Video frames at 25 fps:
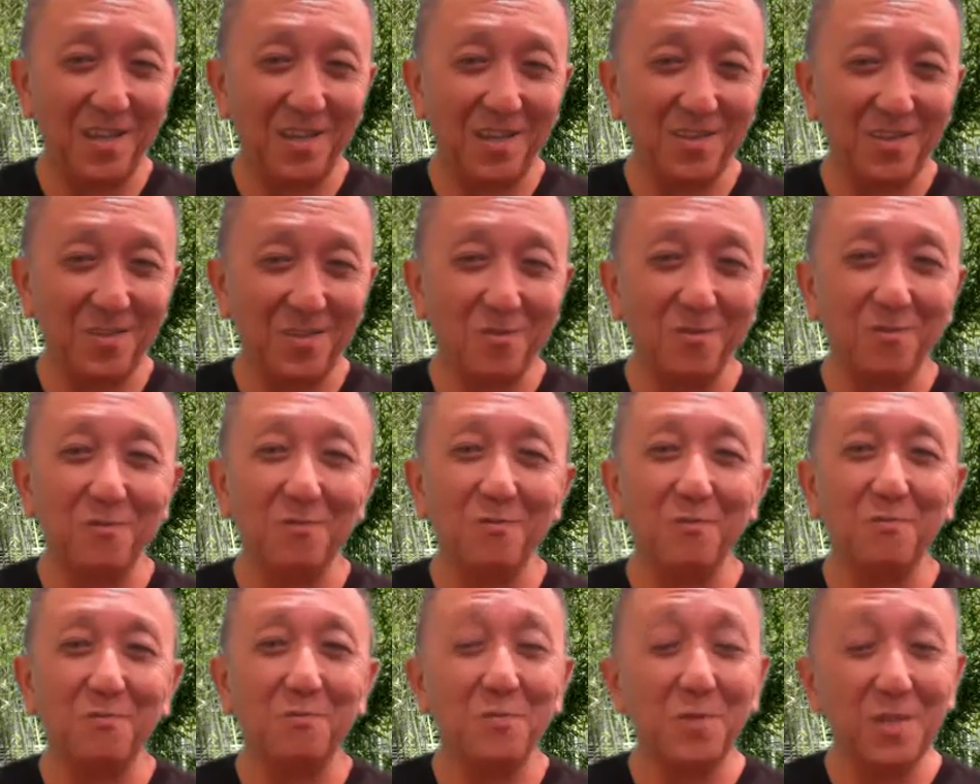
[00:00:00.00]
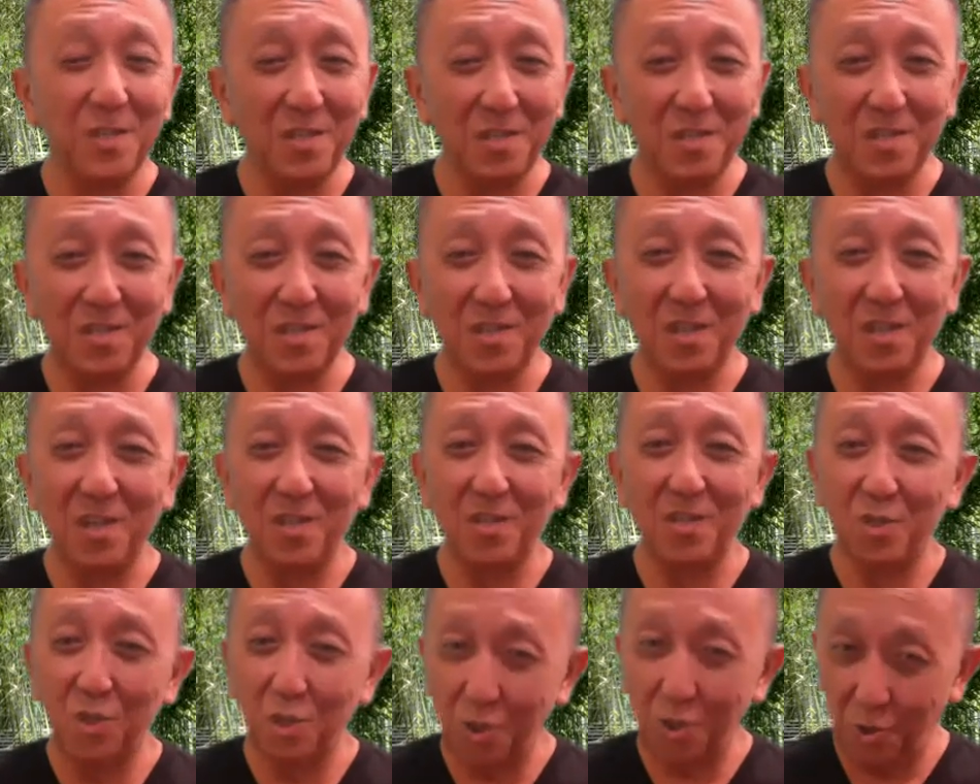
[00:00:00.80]
So please
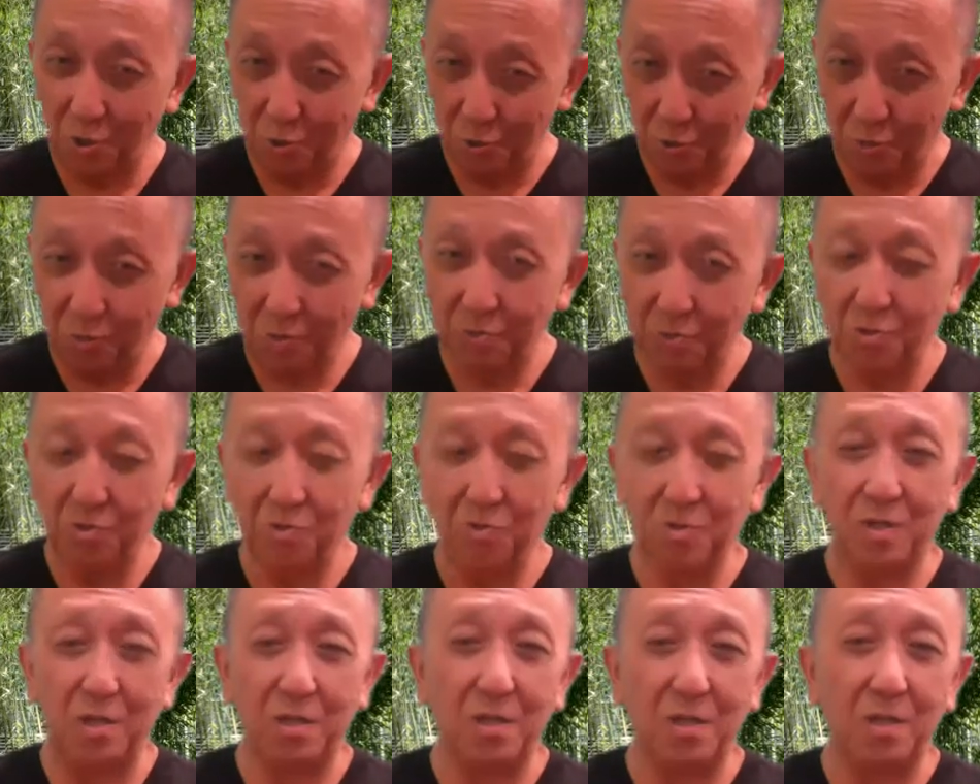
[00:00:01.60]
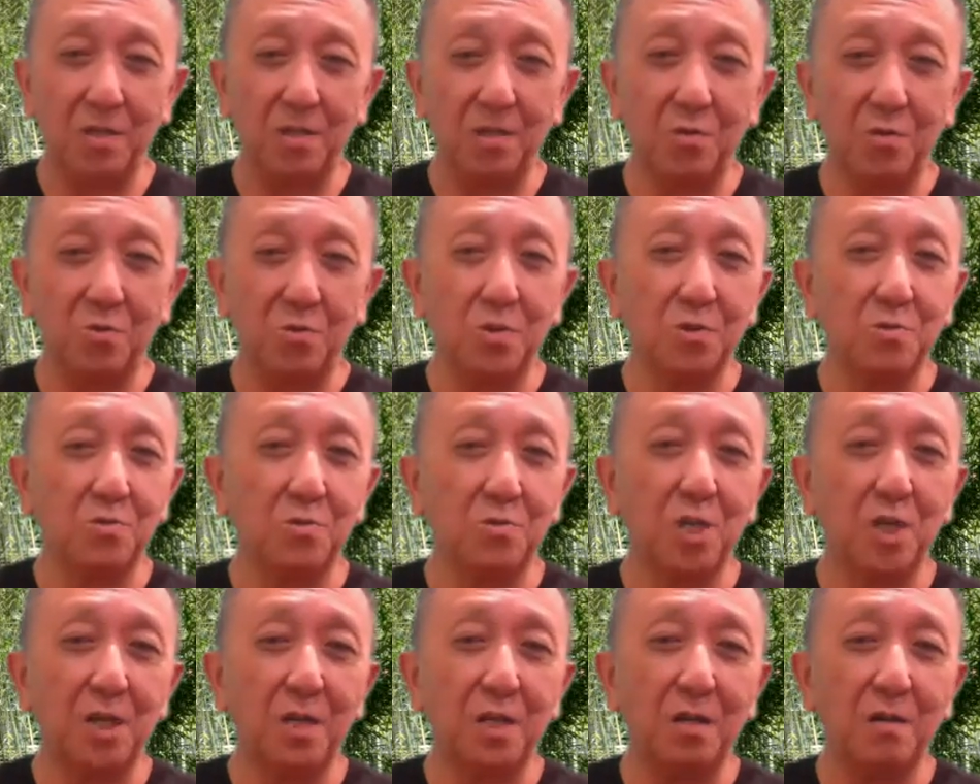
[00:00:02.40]
stay tuned to the YouTube
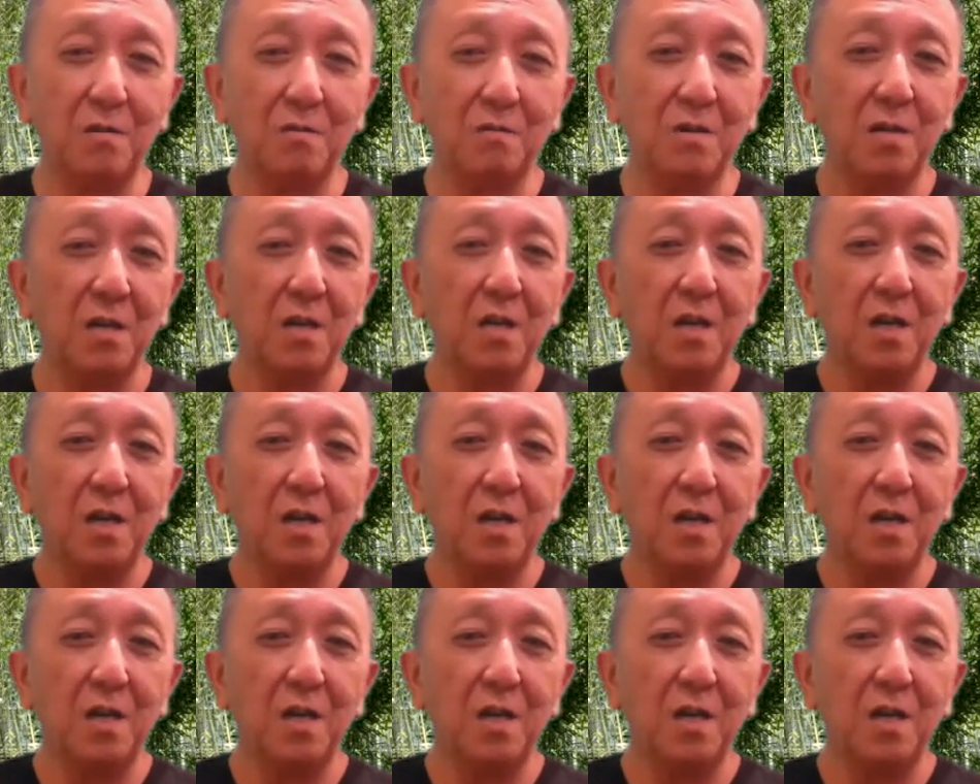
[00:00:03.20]
channel.